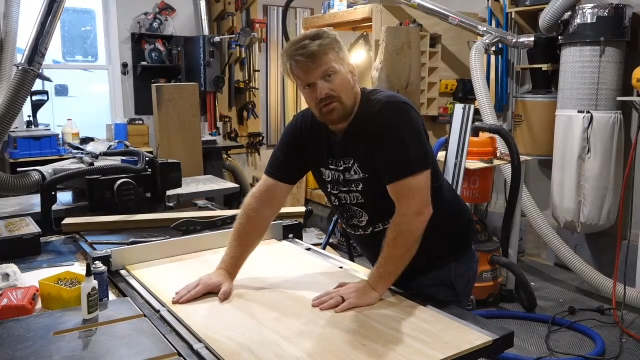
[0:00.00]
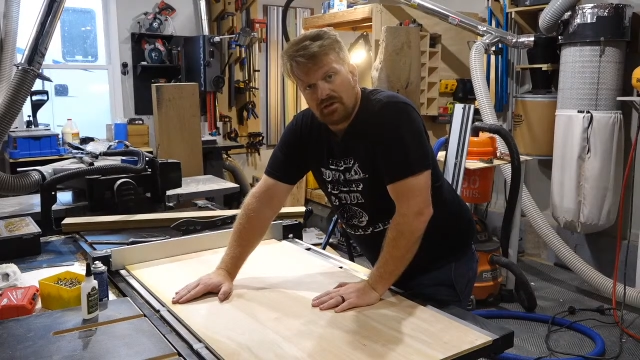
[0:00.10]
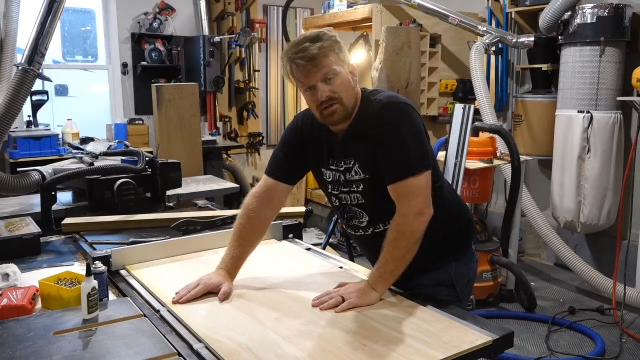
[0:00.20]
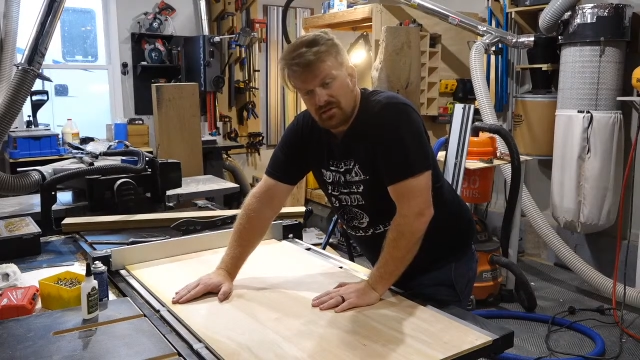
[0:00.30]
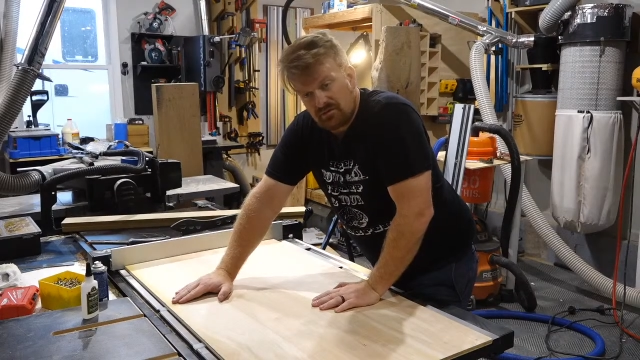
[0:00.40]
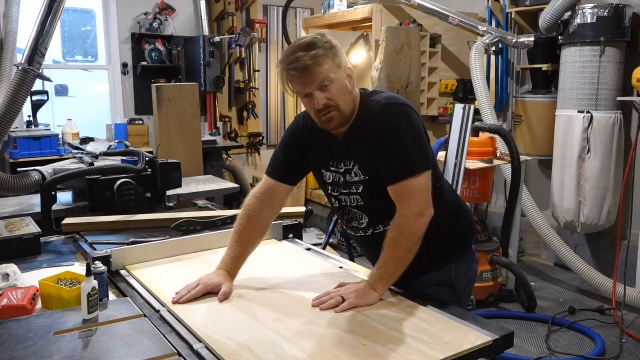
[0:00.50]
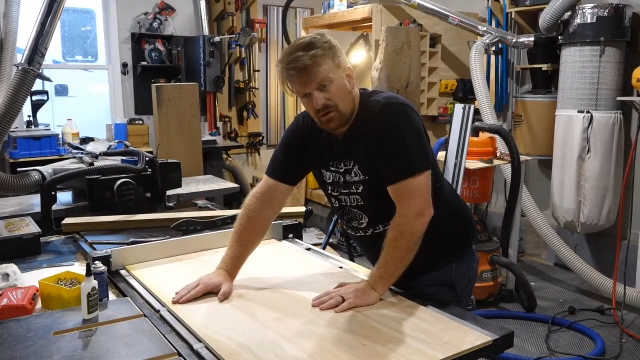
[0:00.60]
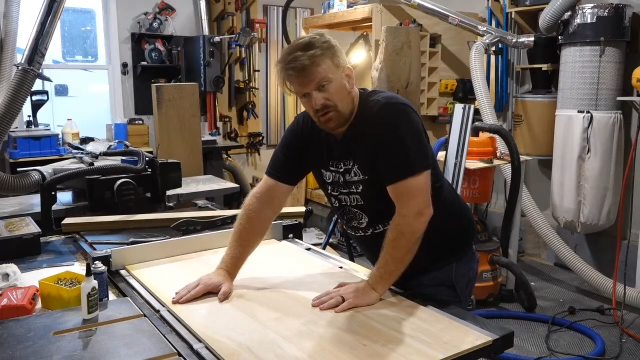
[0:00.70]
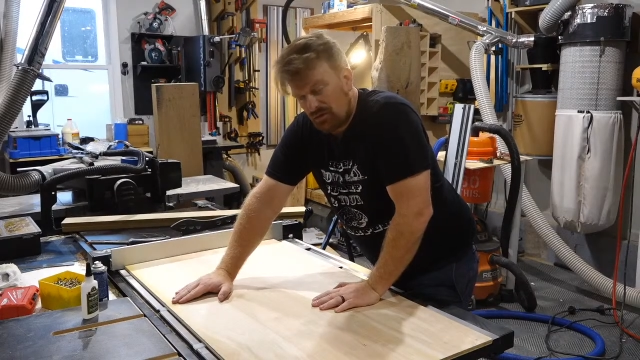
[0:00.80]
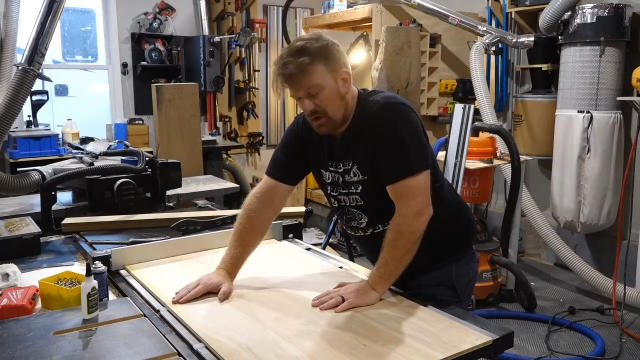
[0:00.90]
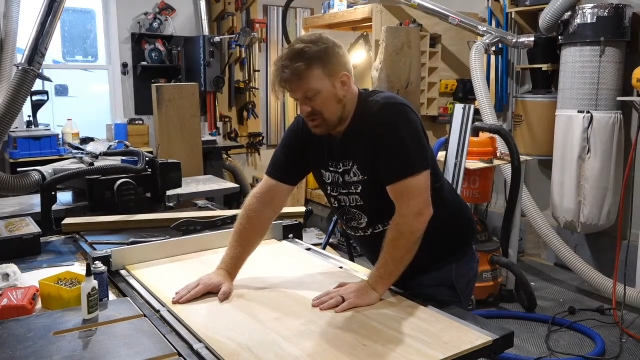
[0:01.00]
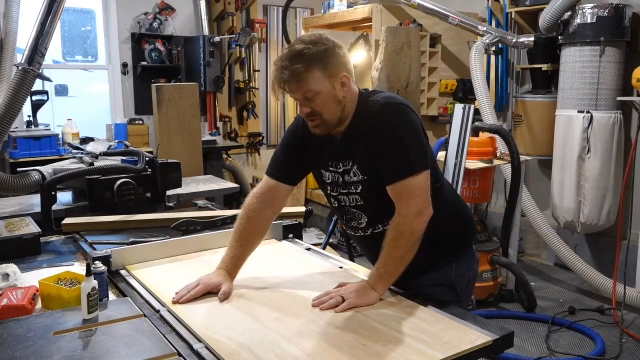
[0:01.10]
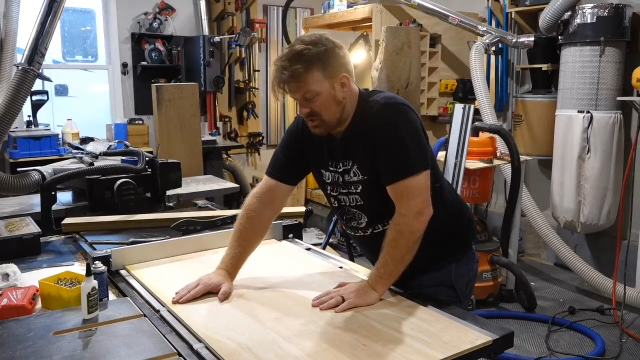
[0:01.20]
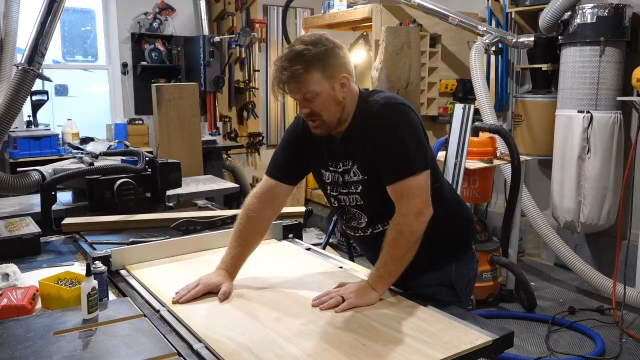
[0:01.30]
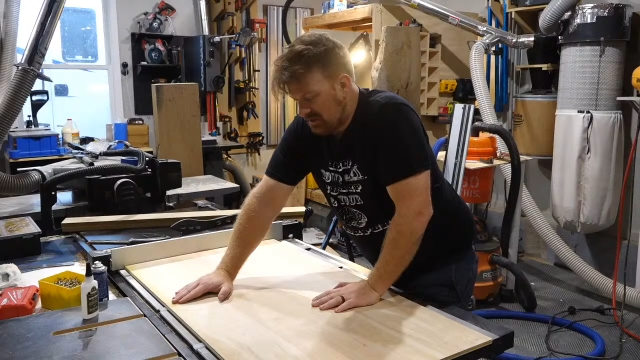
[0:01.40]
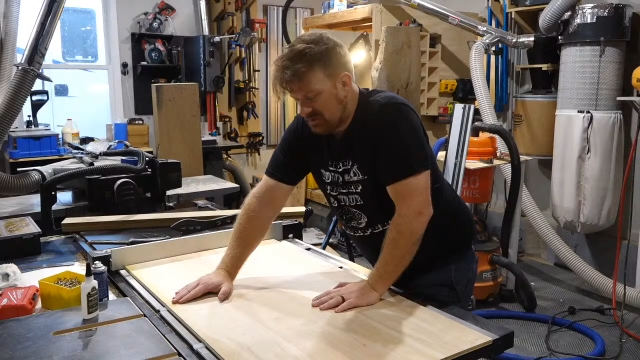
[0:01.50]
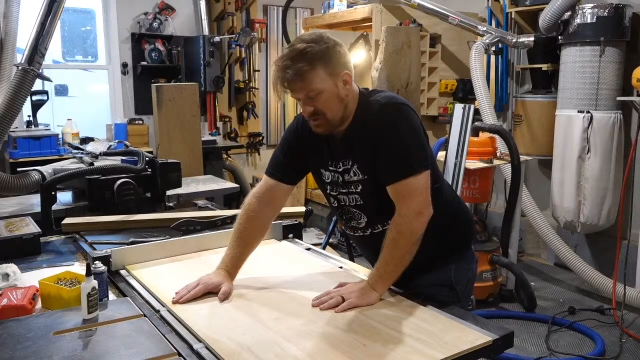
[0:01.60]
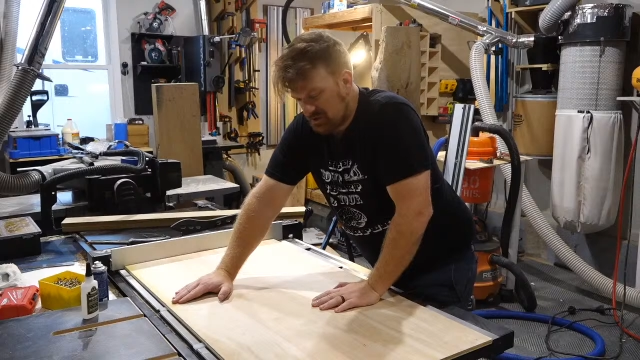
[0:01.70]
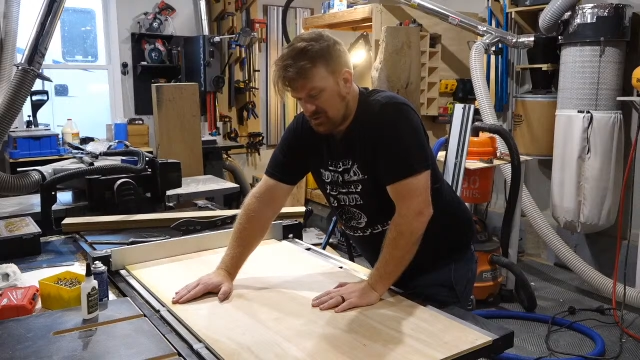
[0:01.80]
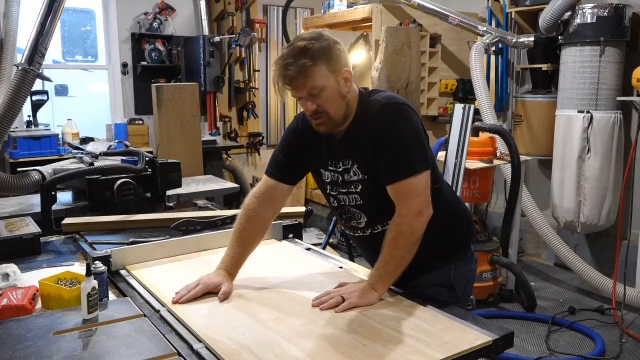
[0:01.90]
that's the current project today,
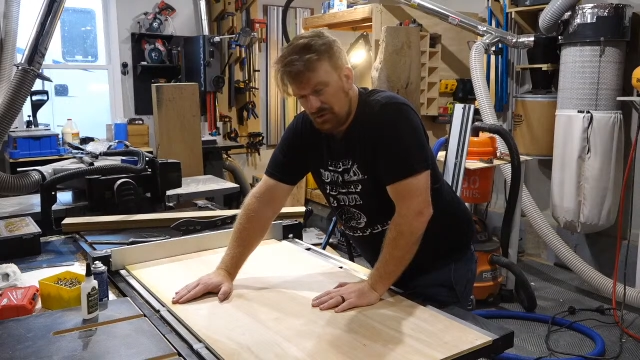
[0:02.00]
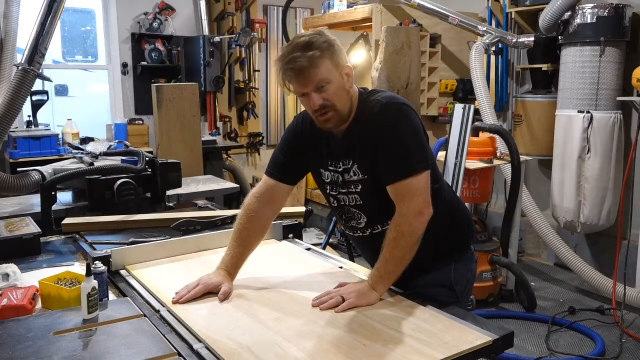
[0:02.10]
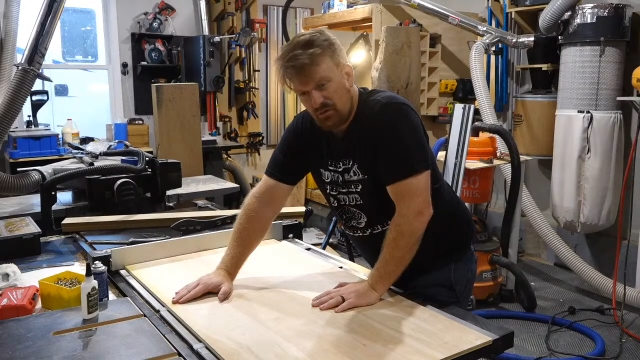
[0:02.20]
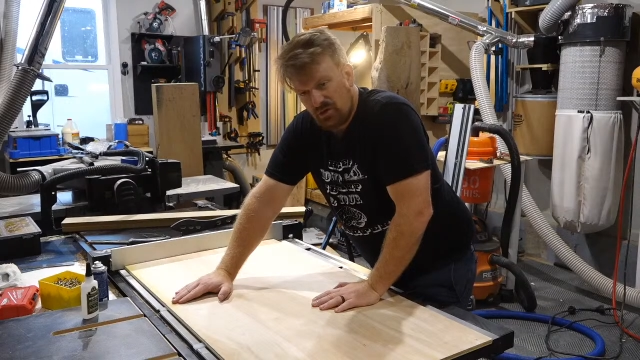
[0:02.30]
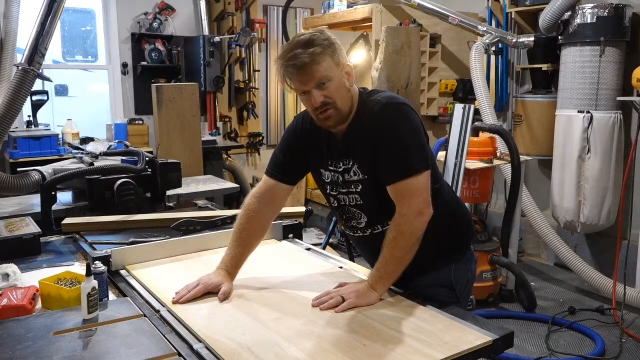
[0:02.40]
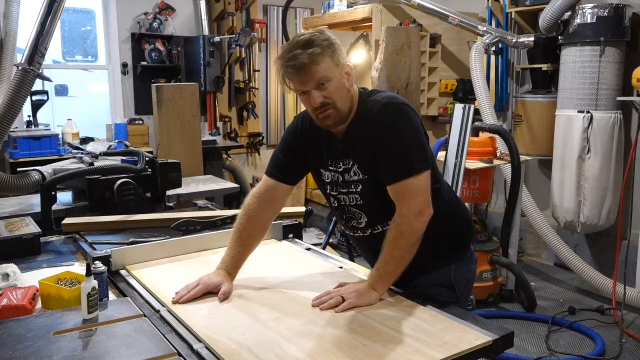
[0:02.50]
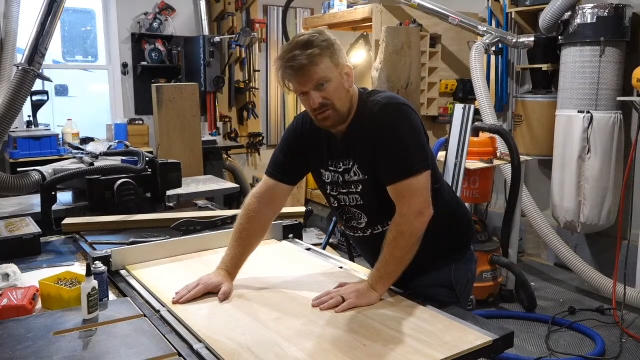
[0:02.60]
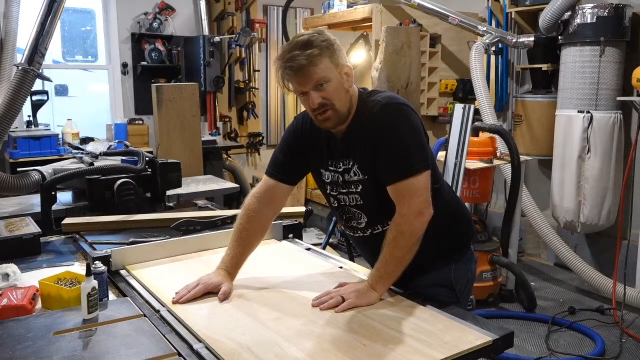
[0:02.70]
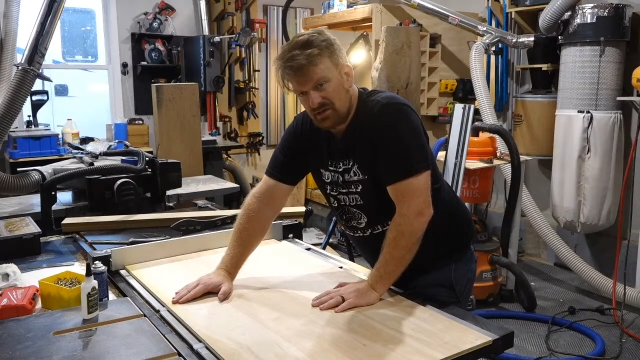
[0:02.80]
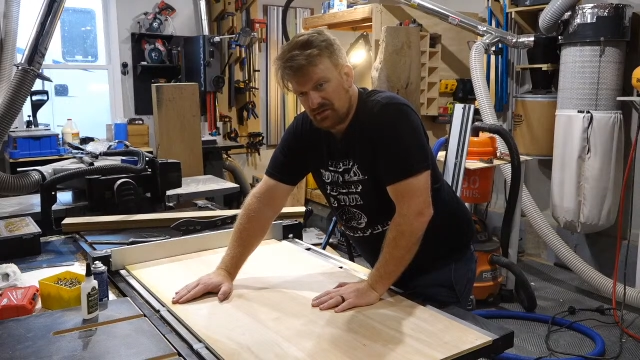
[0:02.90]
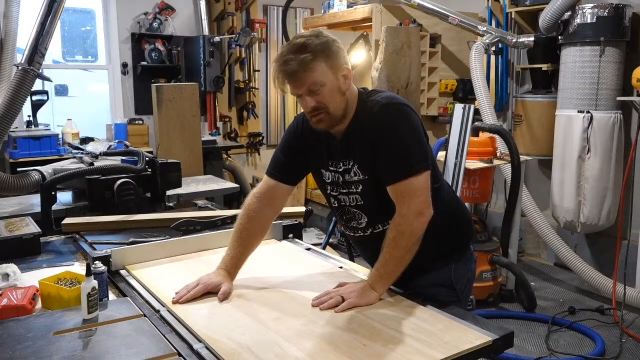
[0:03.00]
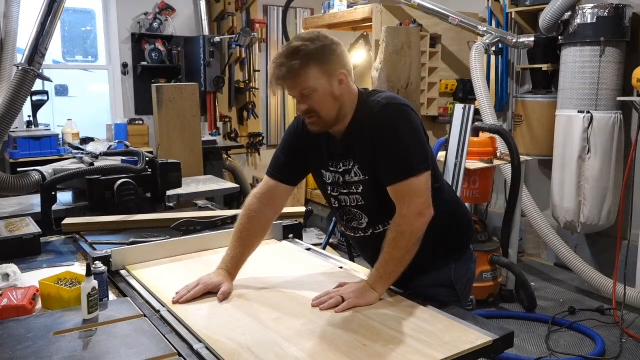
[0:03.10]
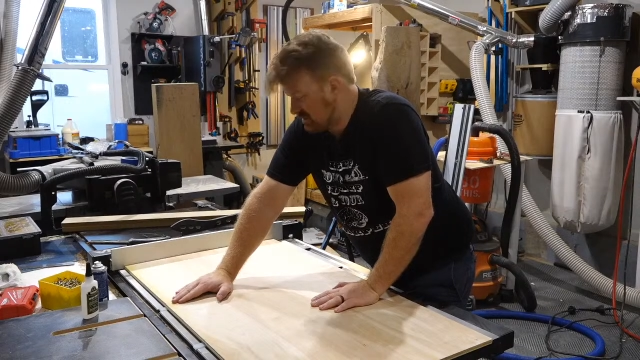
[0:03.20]
just holding wood in place.